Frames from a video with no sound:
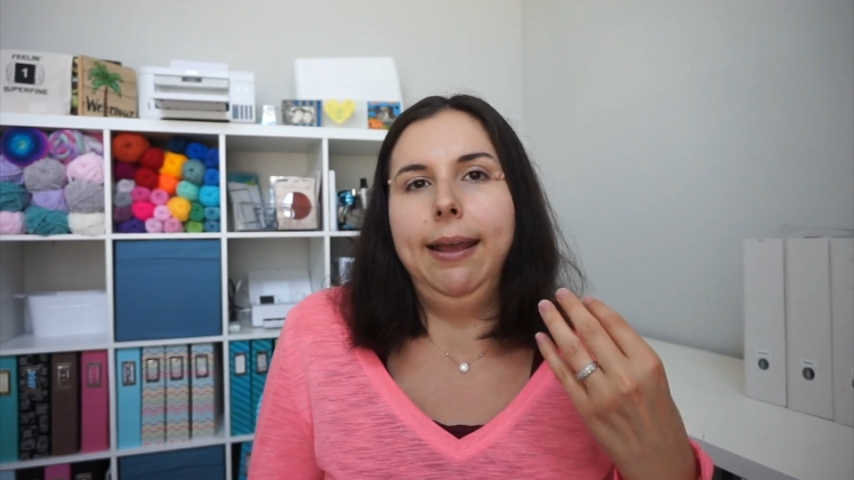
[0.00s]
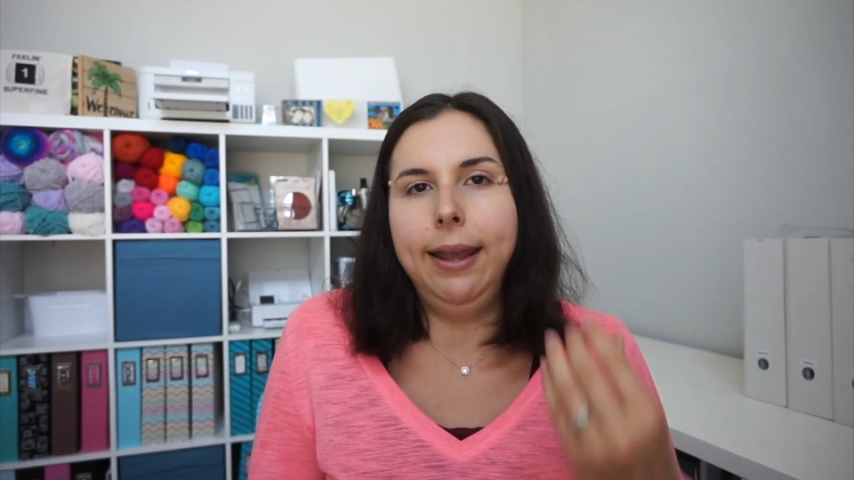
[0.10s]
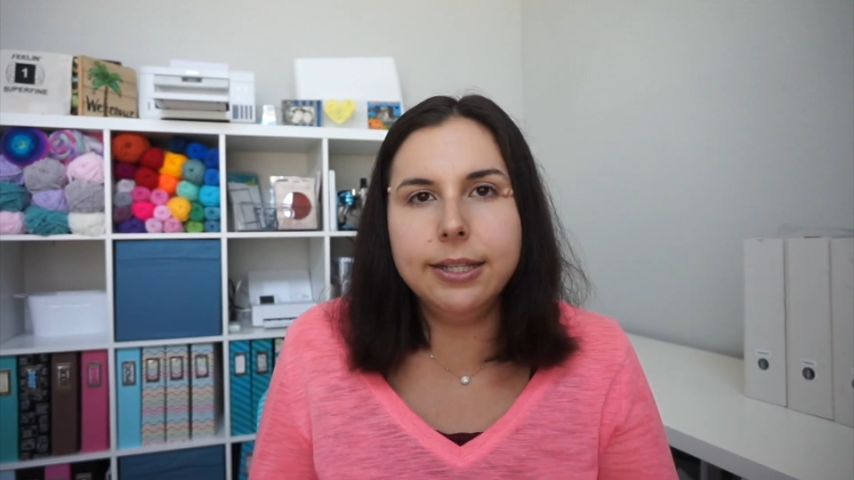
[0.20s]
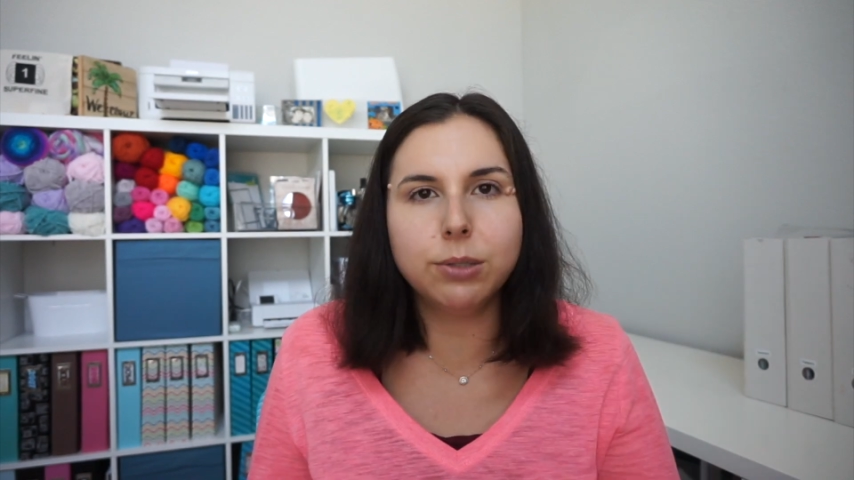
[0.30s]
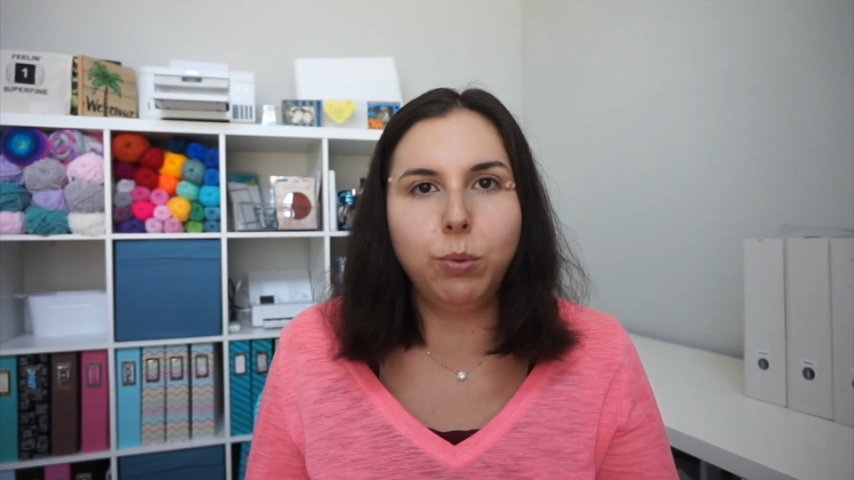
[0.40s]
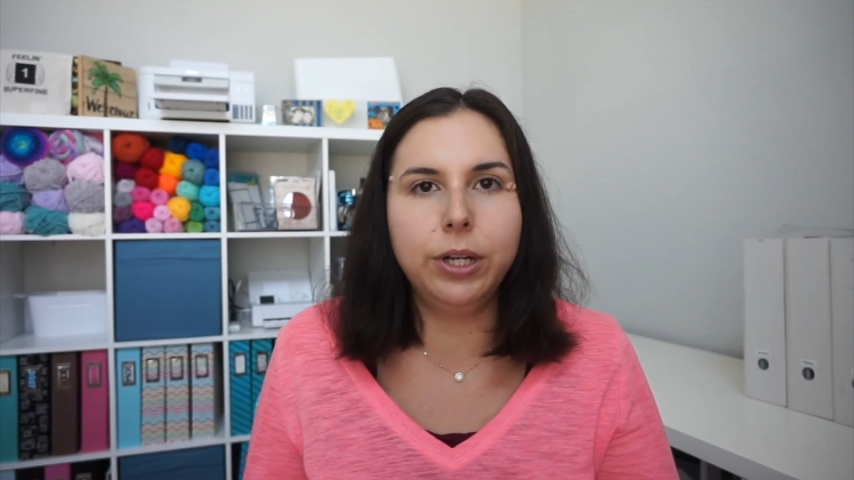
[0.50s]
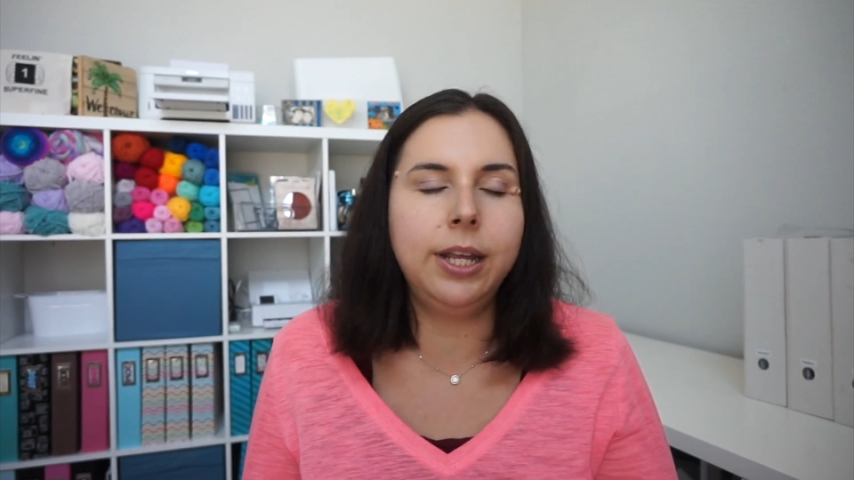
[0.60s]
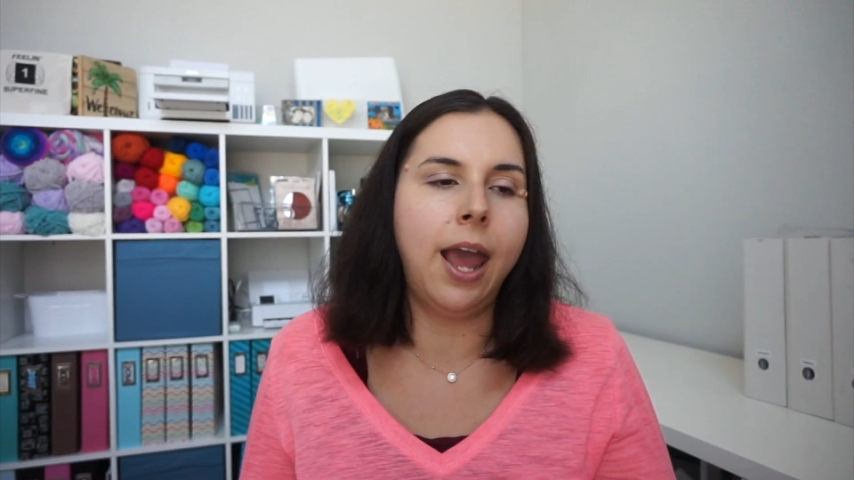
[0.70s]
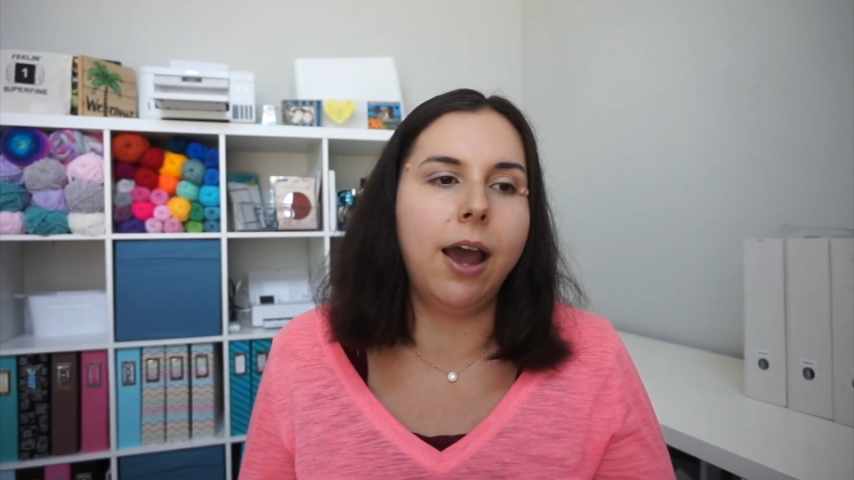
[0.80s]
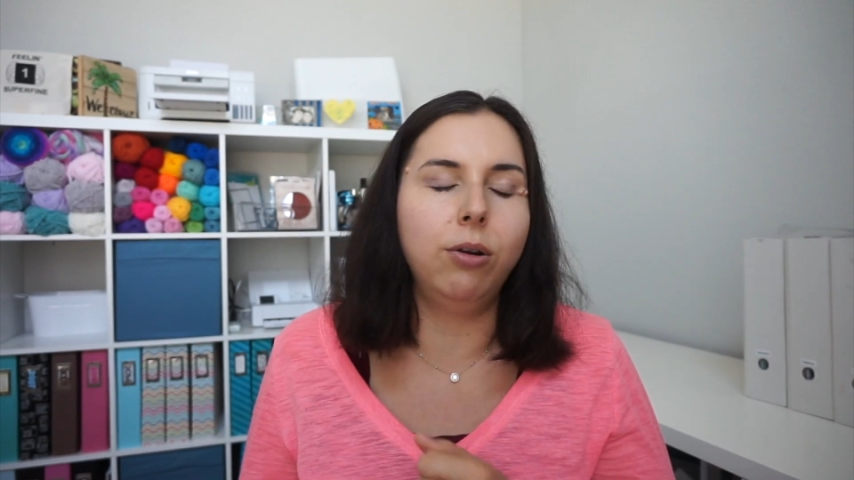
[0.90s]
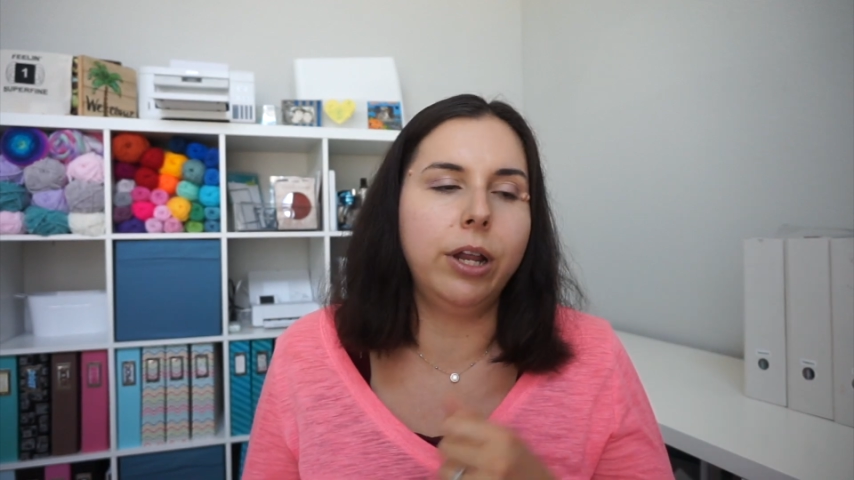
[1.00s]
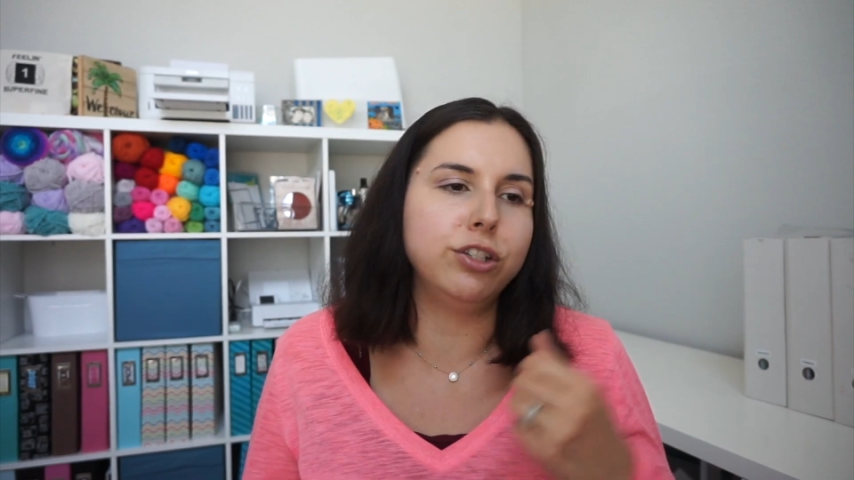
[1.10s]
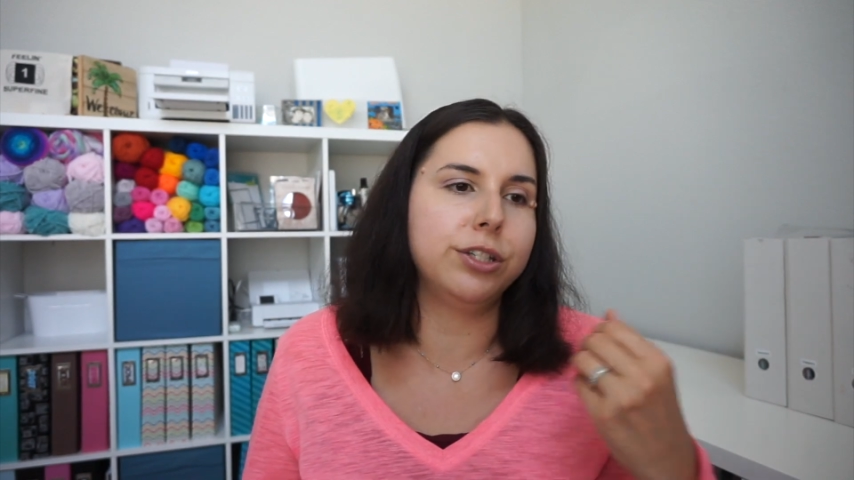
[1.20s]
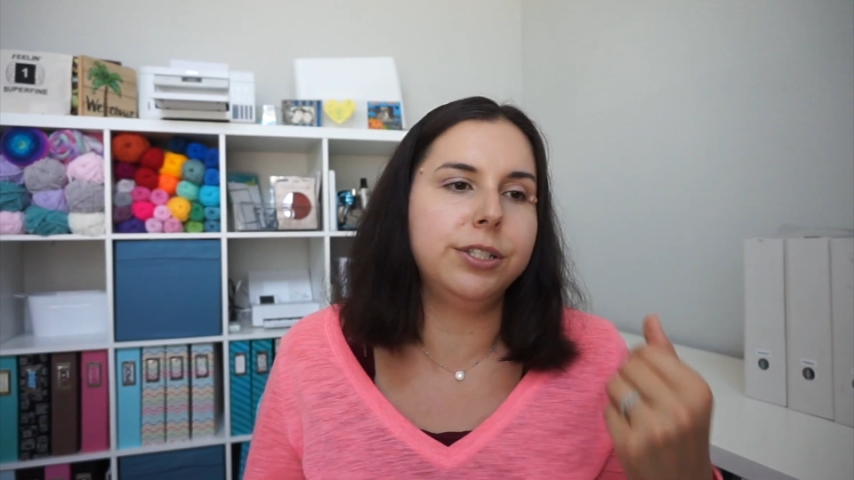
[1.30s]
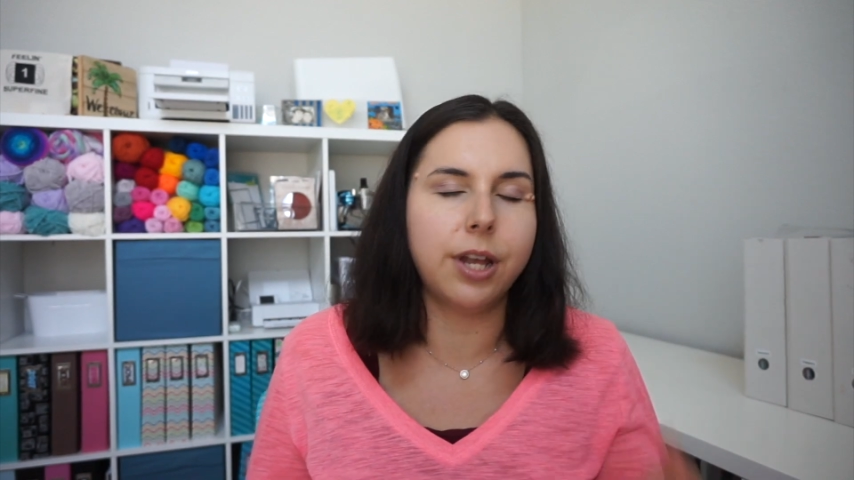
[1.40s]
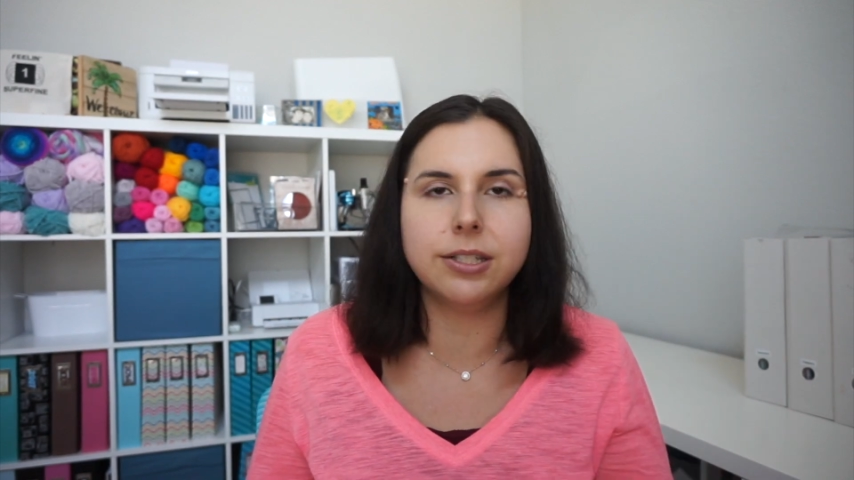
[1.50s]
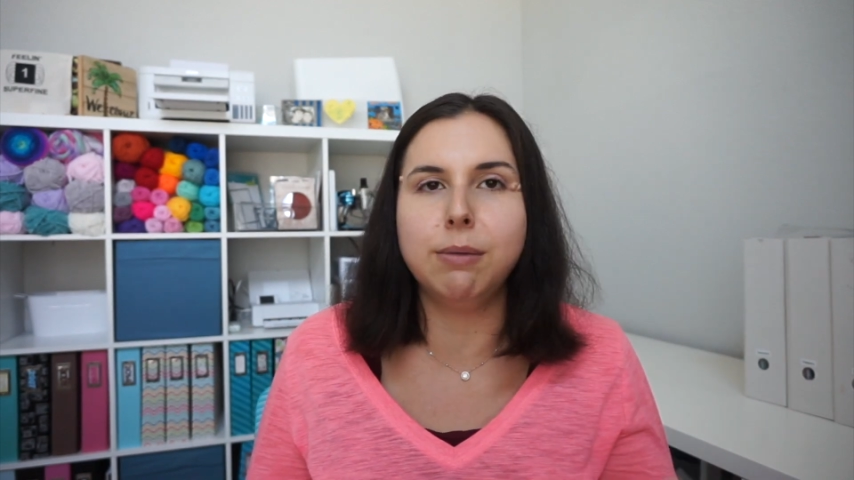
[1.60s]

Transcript: hates working out and just does